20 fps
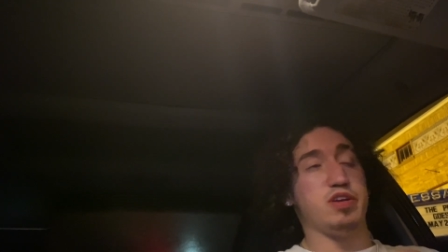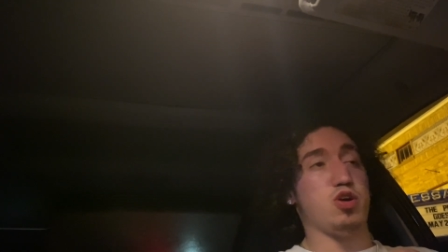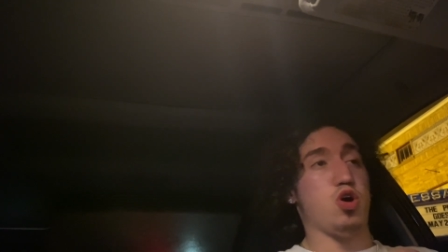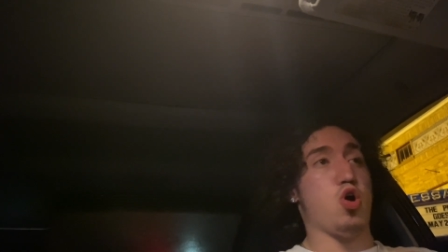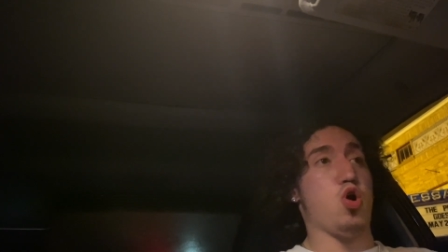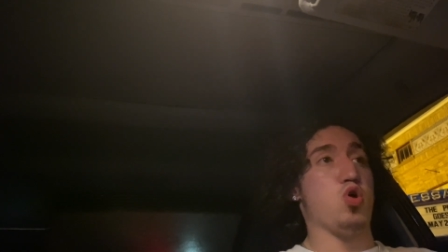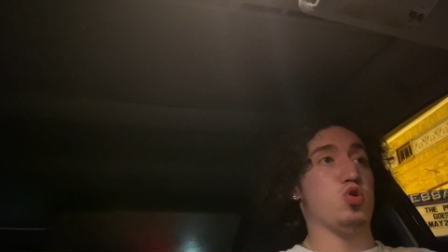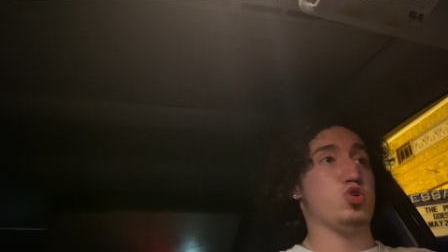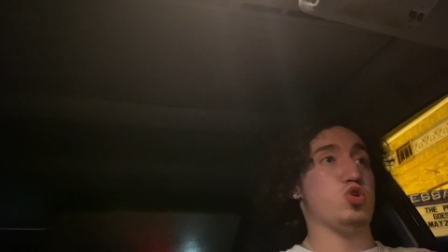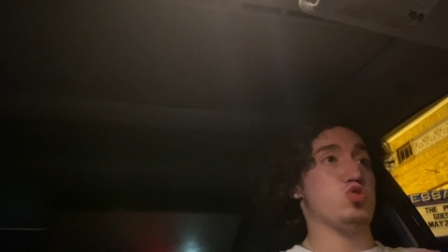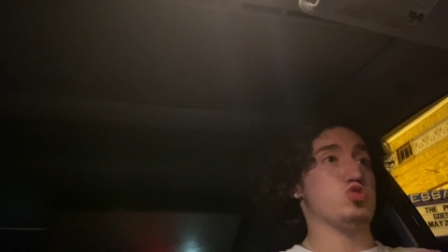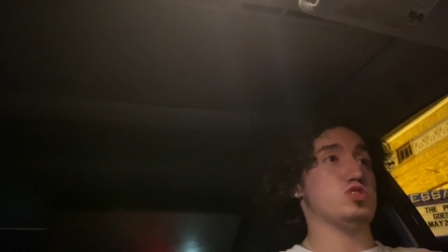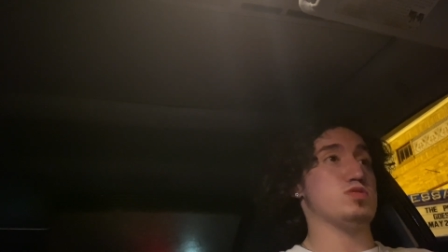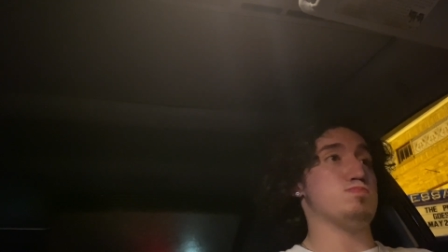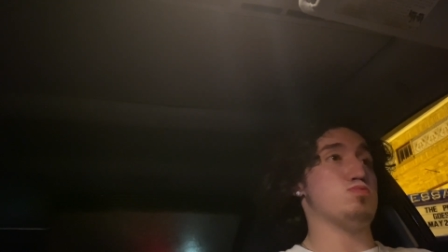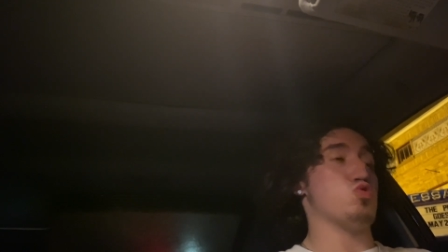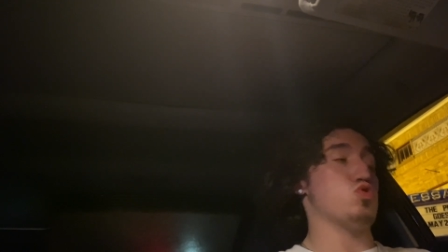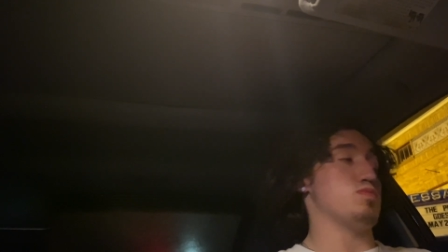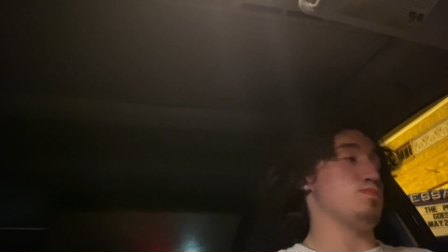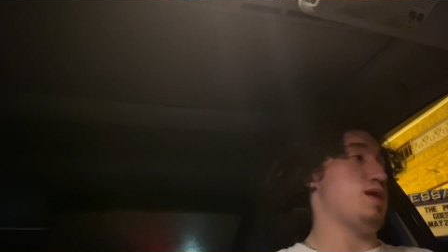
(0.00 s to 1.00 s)
All y'all
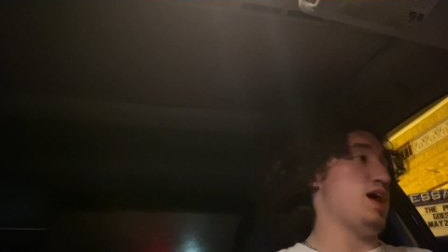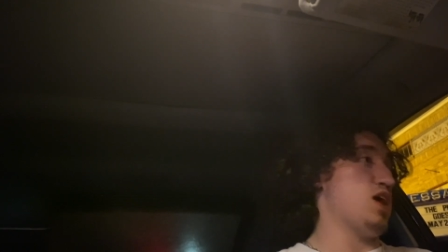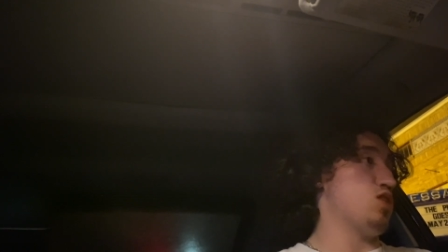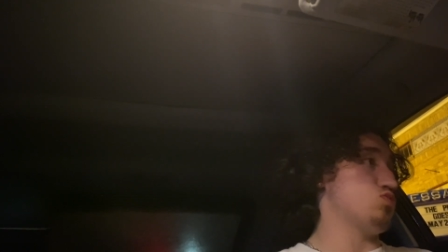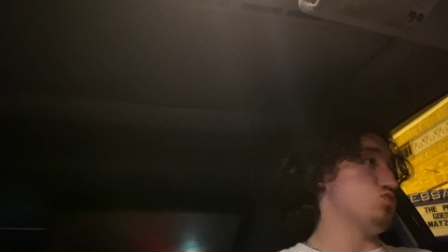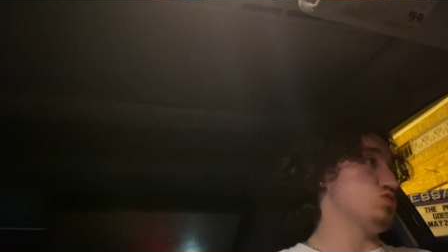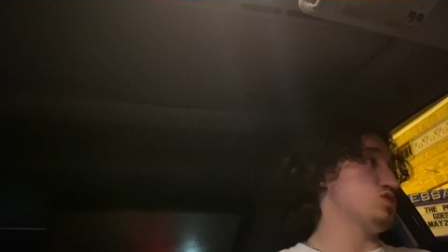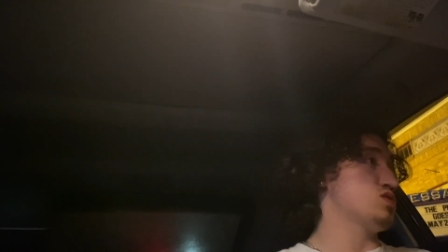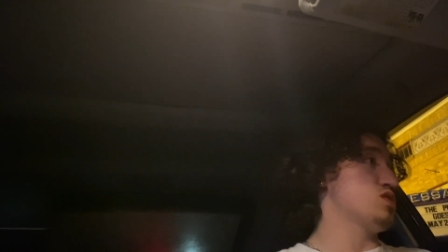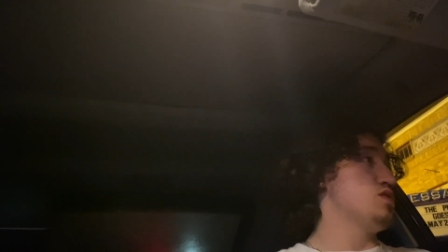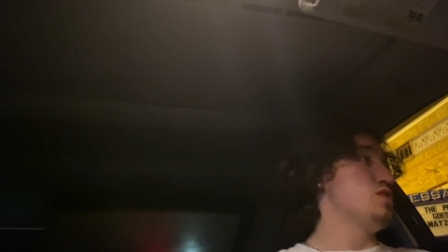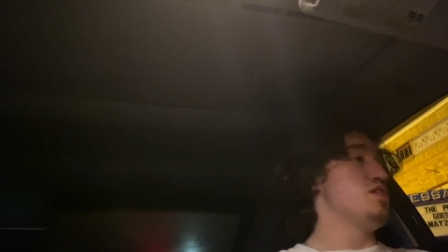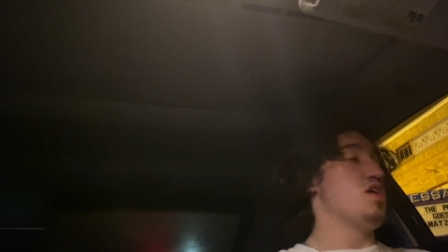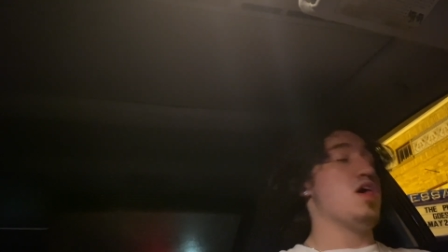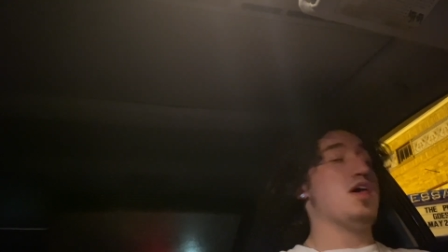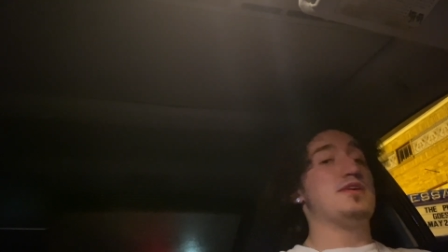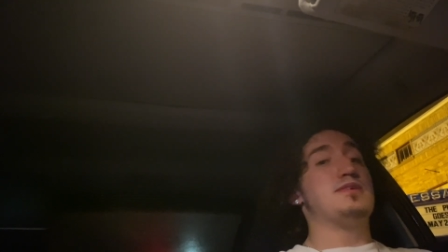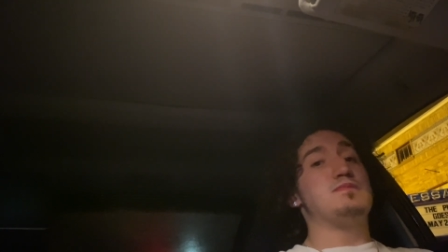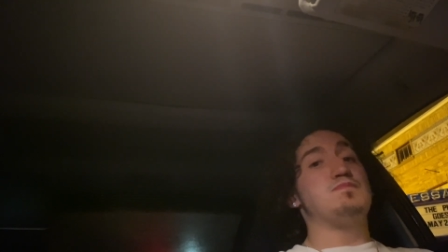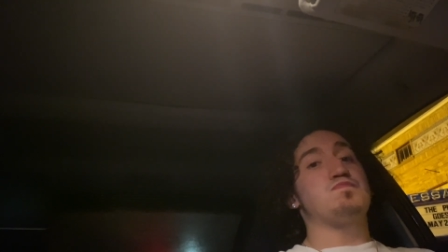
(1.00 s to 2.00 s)
support matters
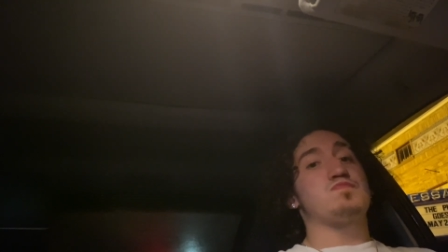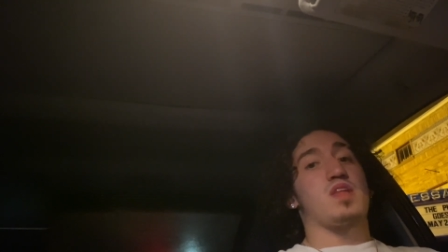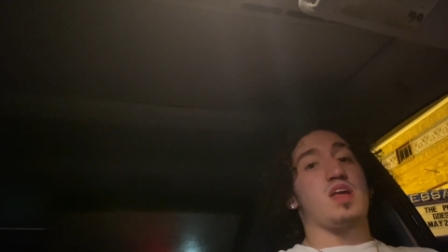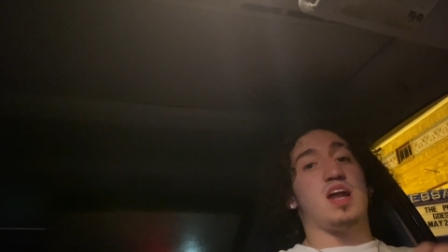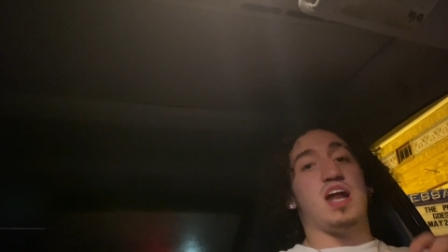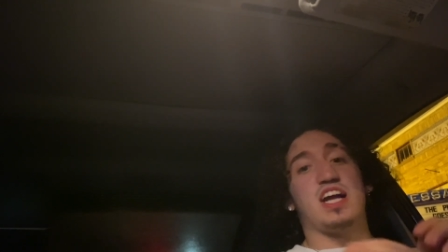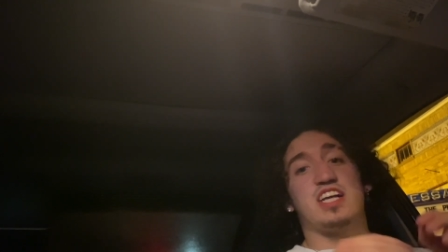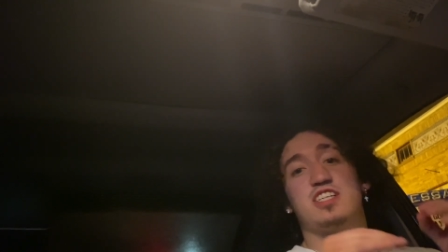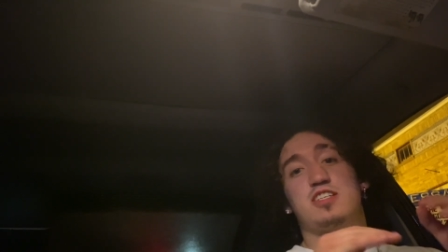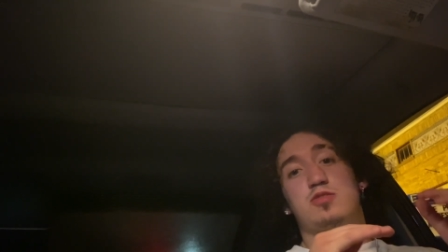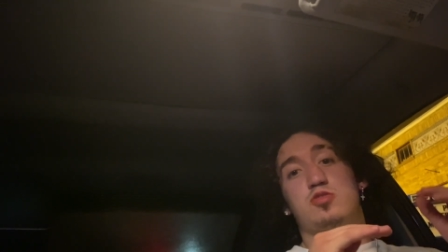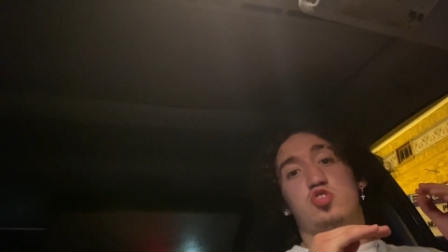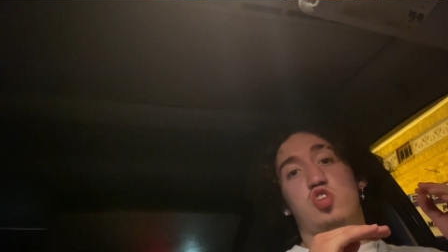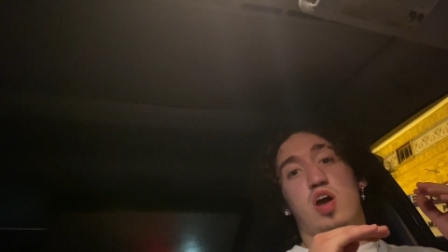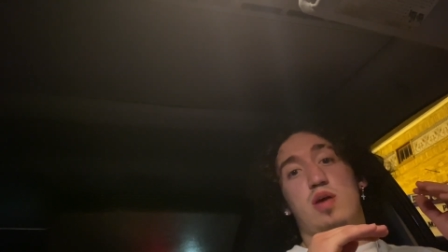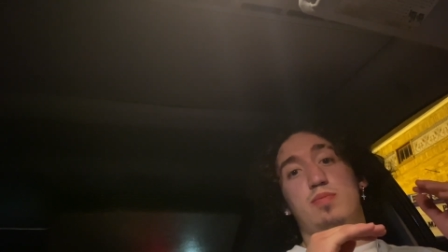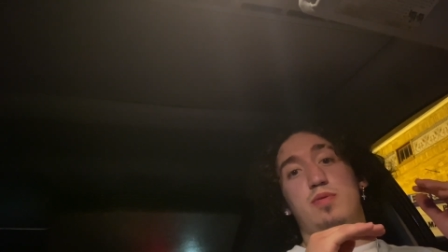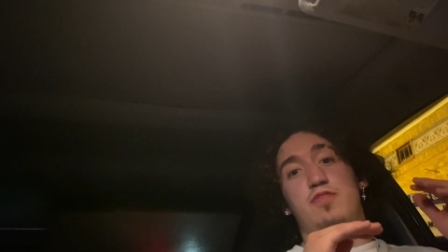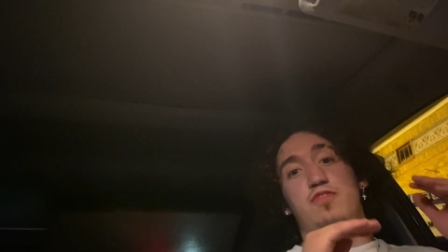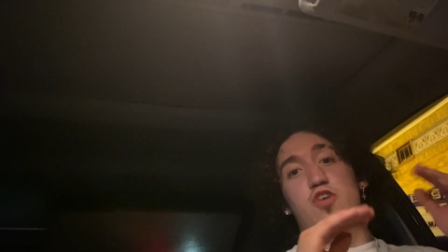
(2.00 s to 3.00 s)
like and
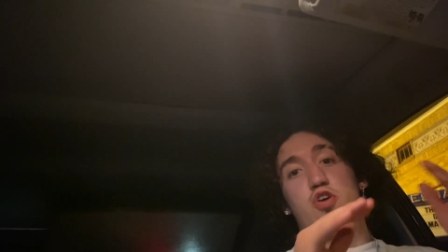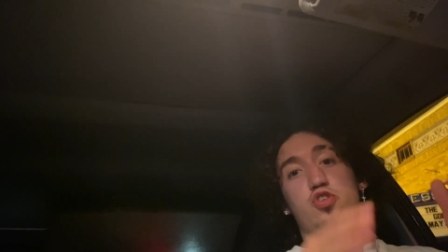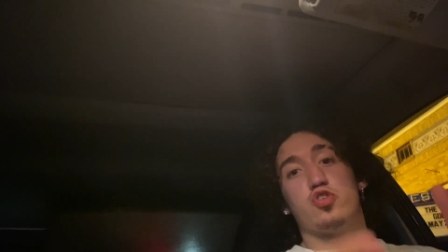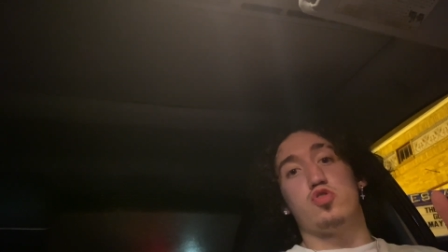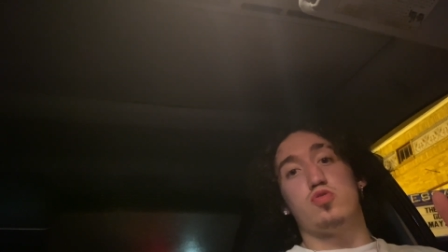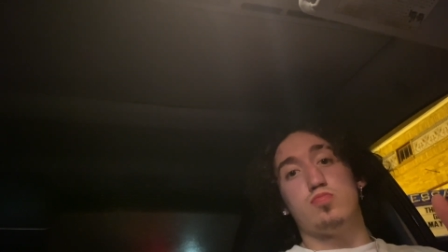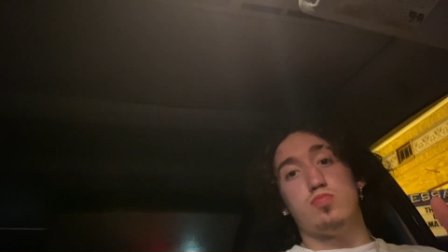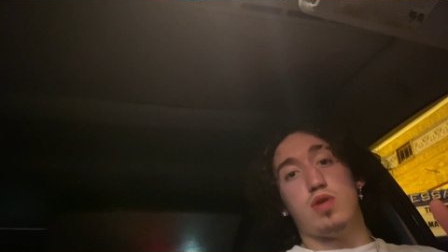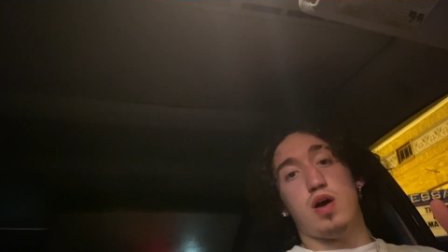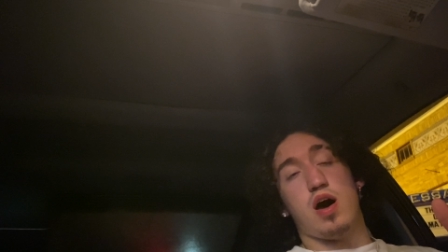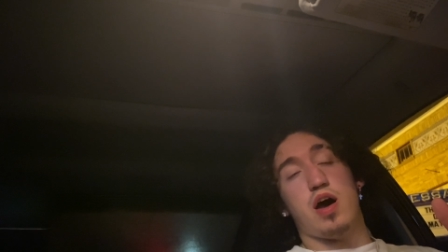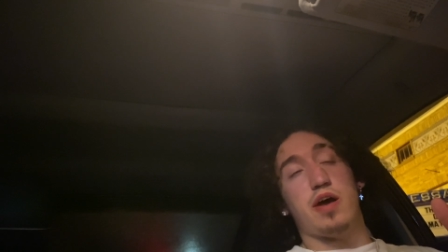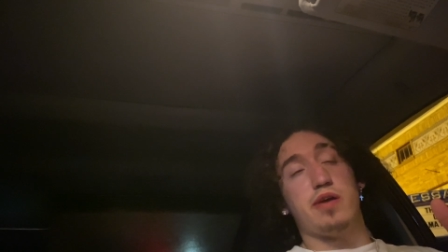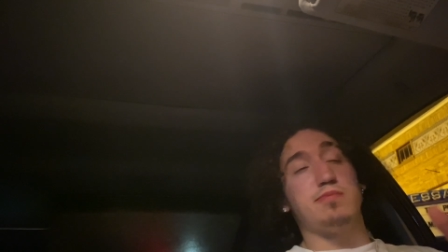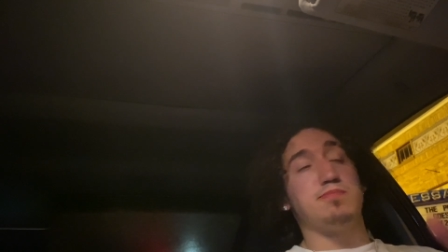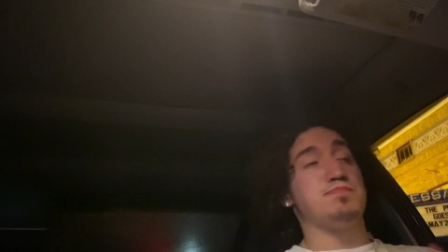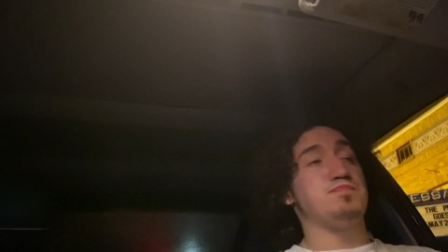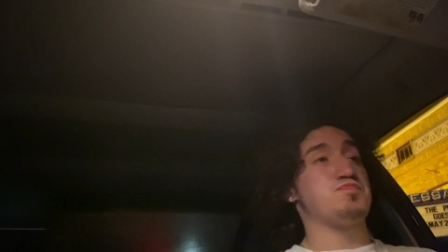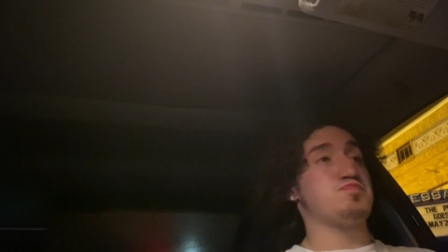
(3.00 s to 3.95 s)
subscribe if y'all don't mind.